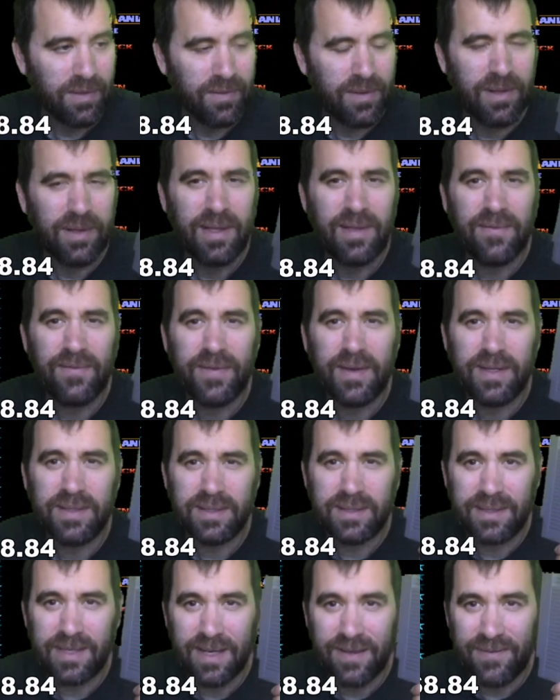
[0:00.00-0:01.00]
Really
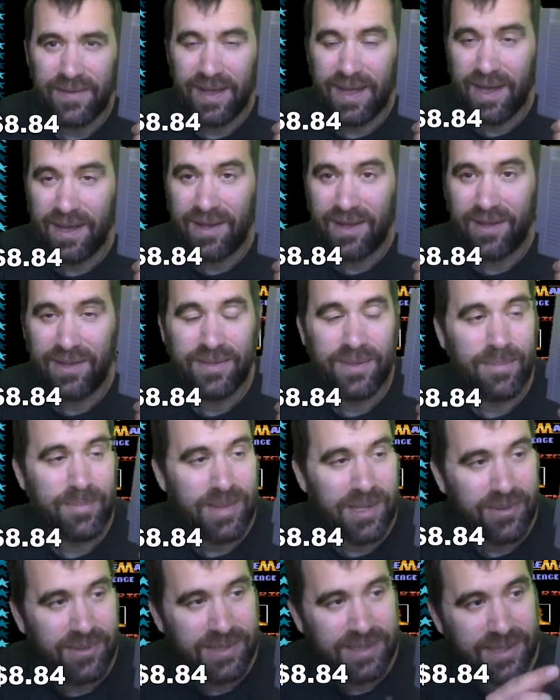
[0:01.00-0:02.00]
fun stuff. All the
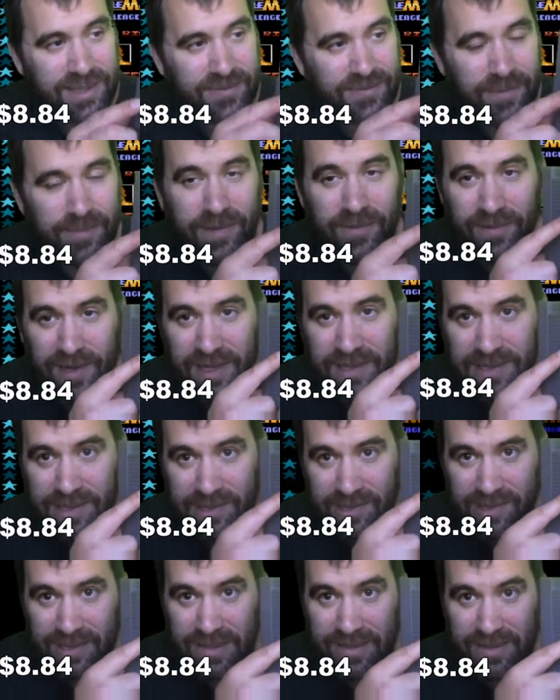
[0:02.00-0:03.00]
music from the
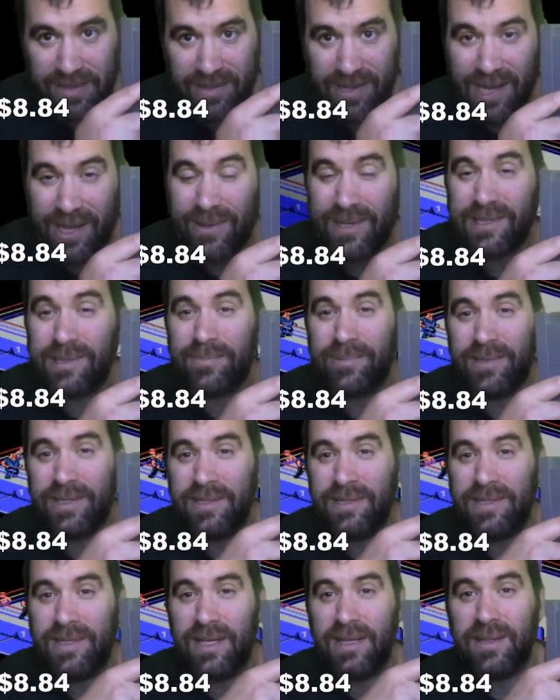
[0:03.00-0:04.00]
wrestlers in there. I always
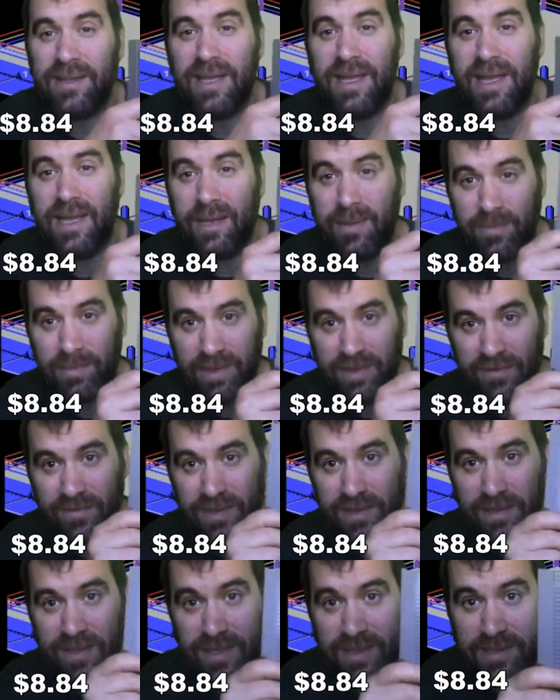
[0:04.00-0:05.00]
appreciate the 8-bit
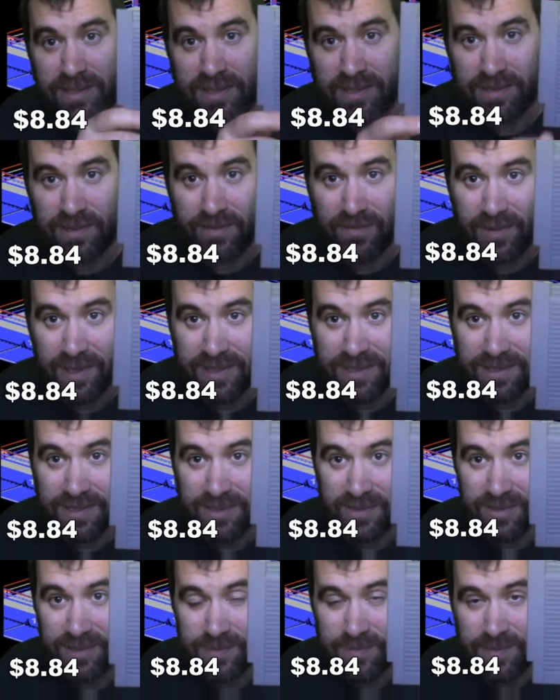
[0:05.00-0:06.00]
renditions of
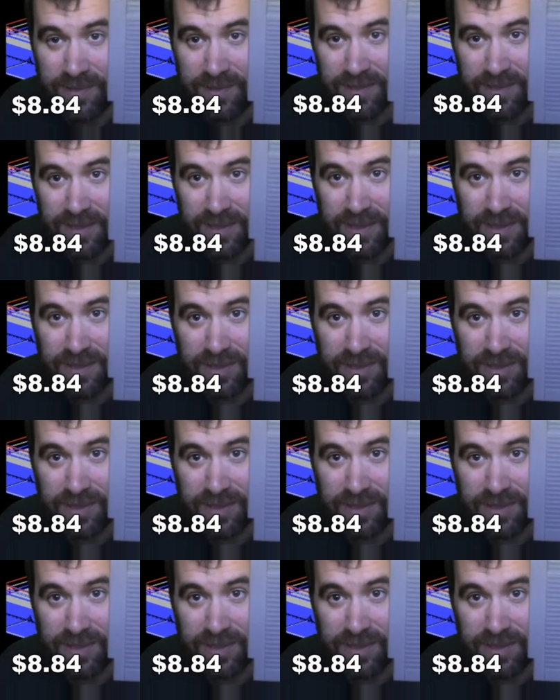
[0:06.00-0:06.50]
wrestlers' music.